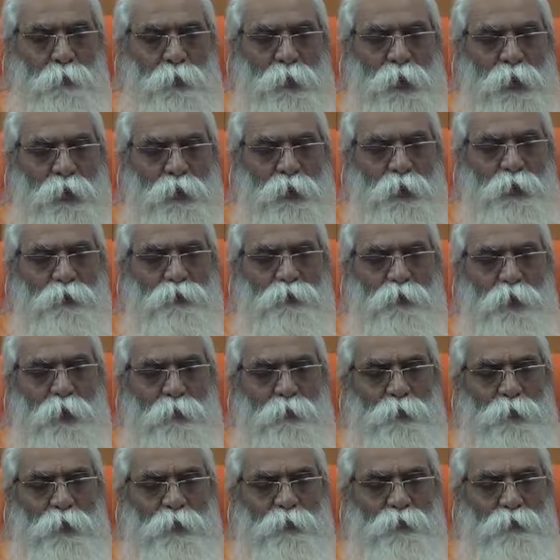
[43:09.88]
practice
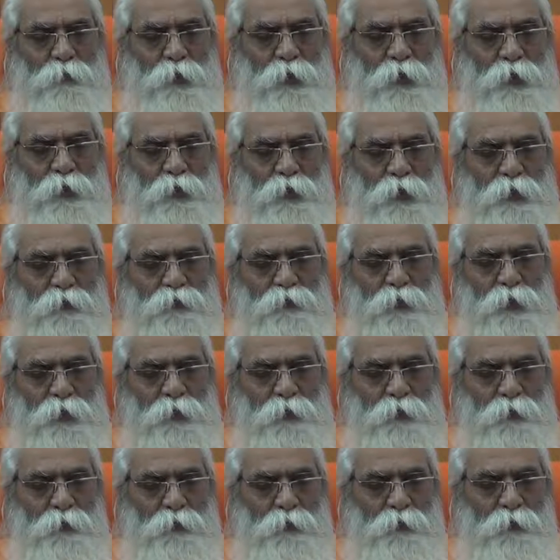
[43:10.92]
of this
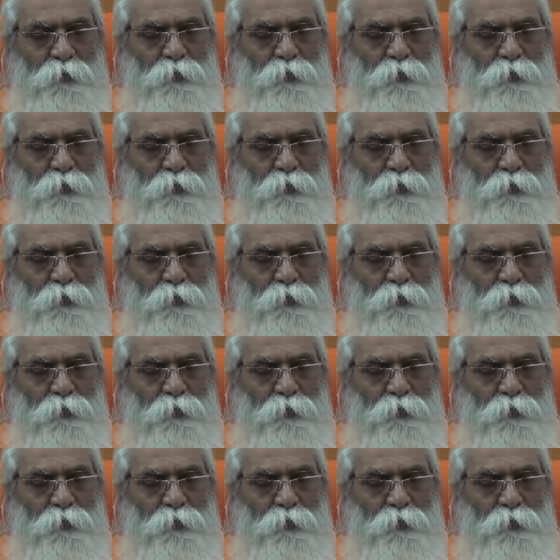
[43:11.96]
meditation,